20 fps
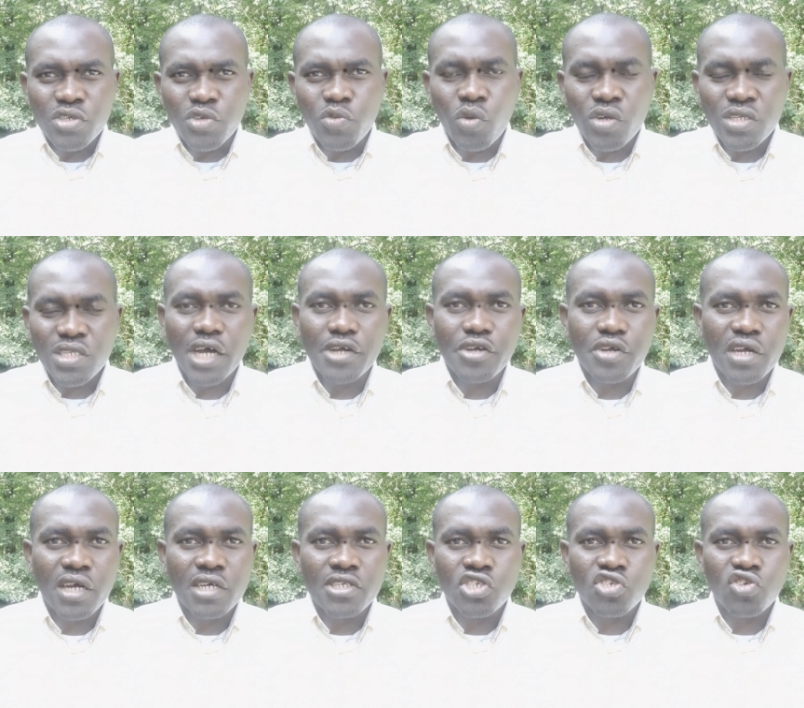the one that you
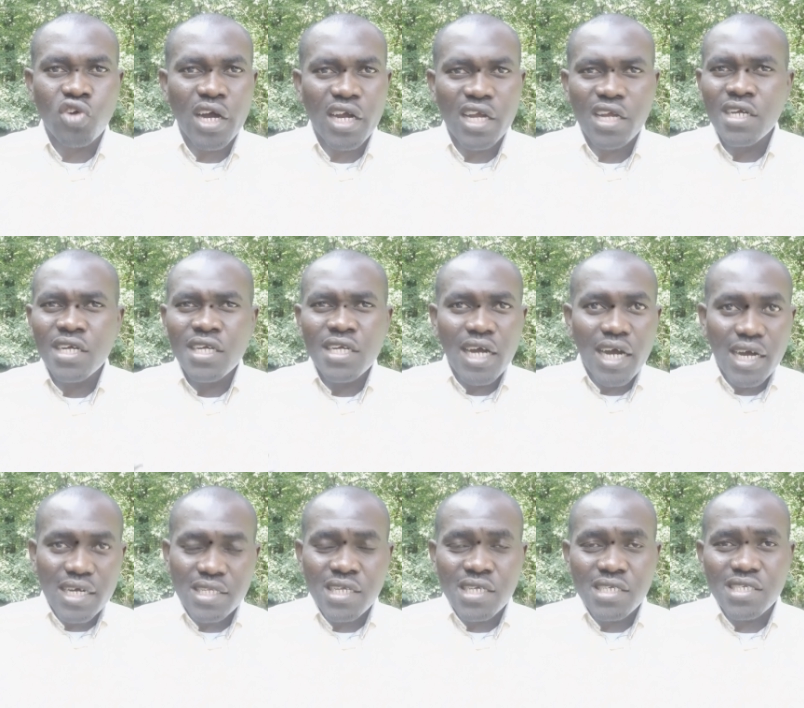can track,
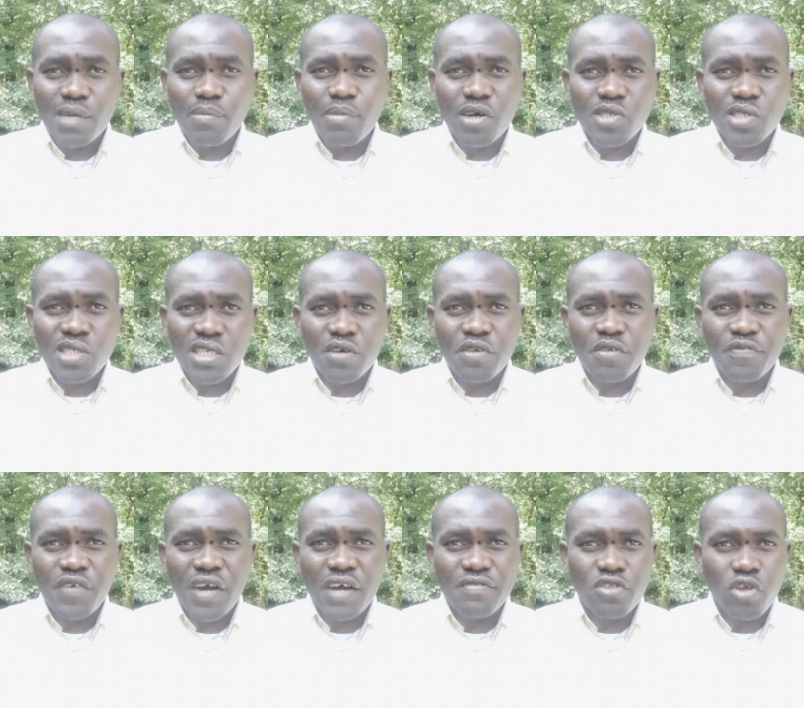I think it's about
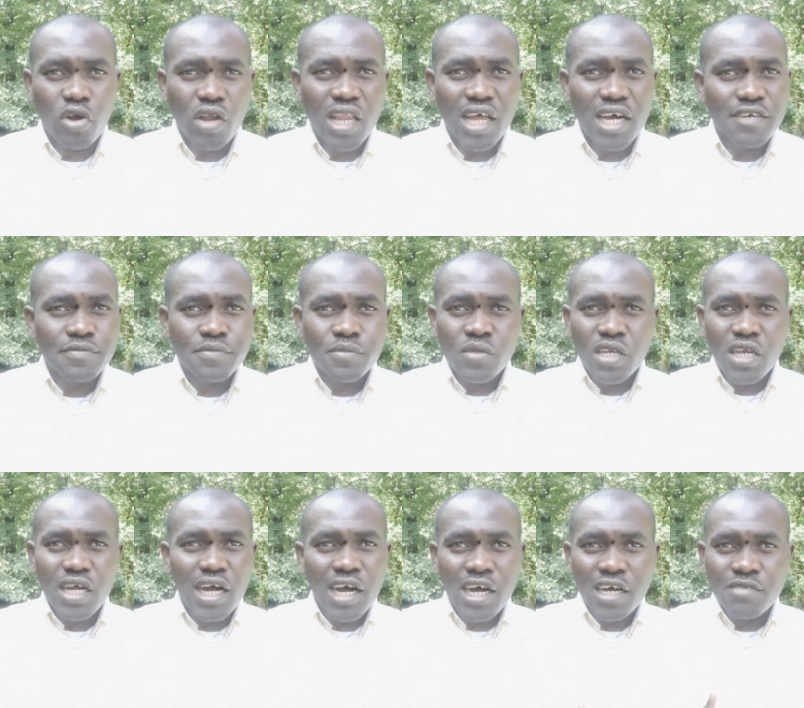
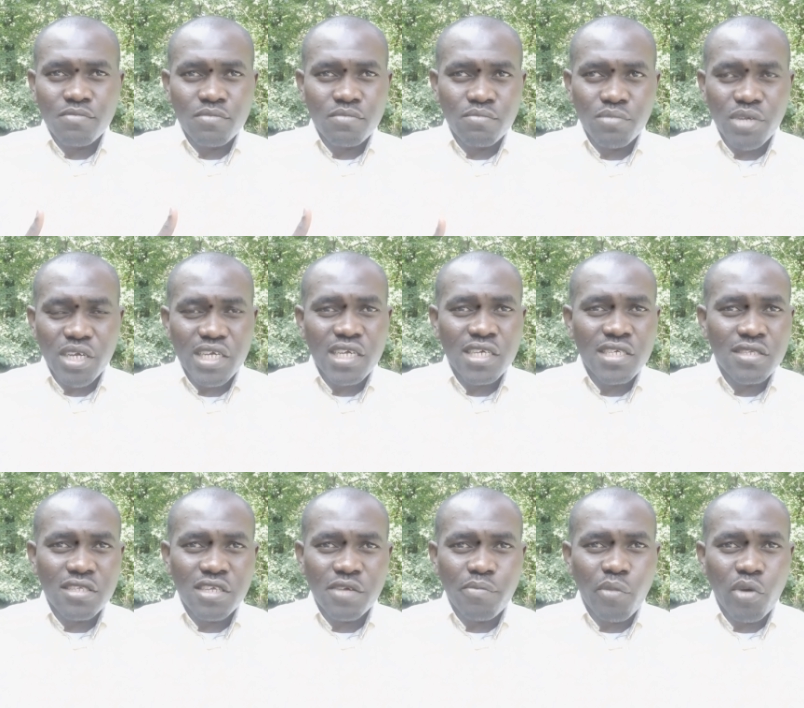$75,
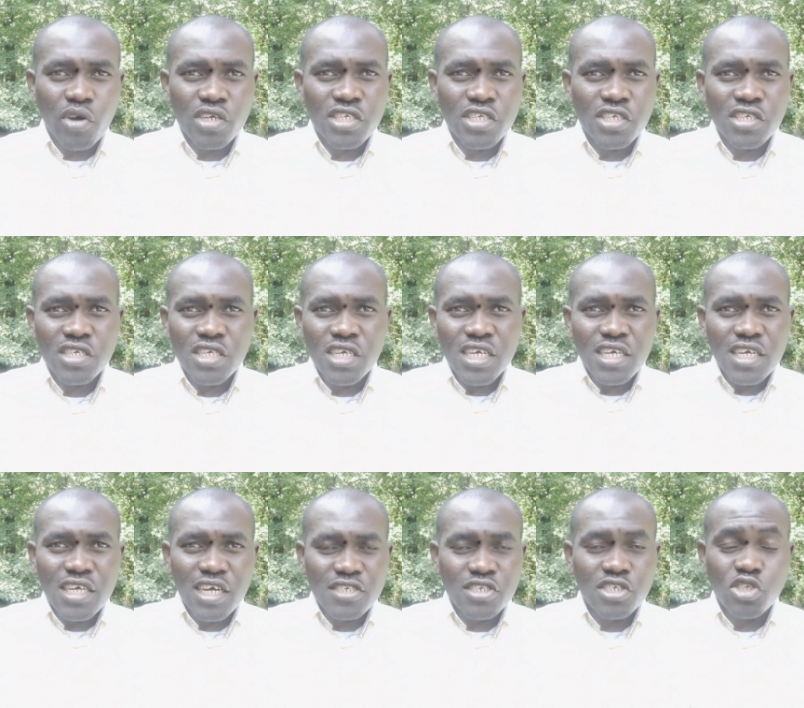making the money,
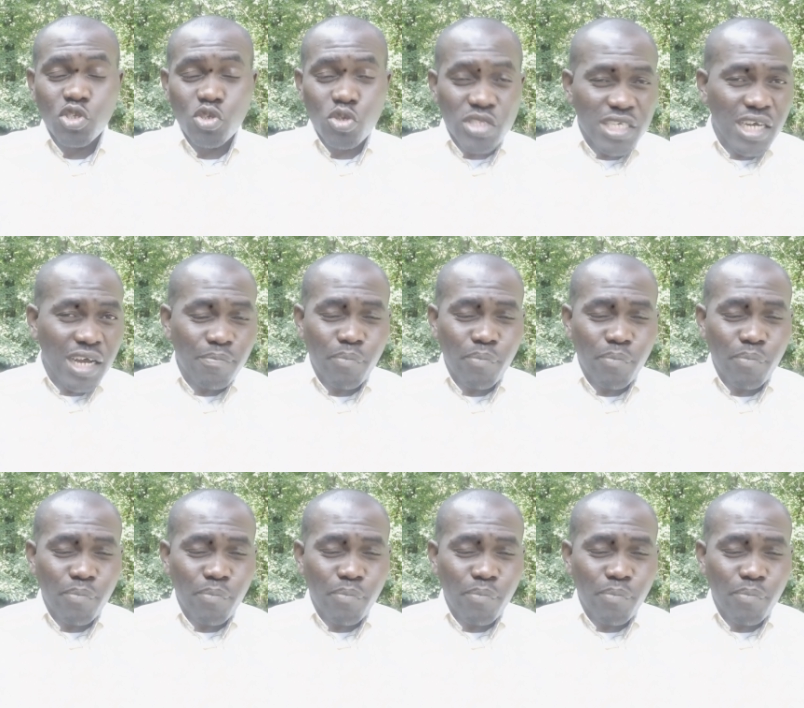the total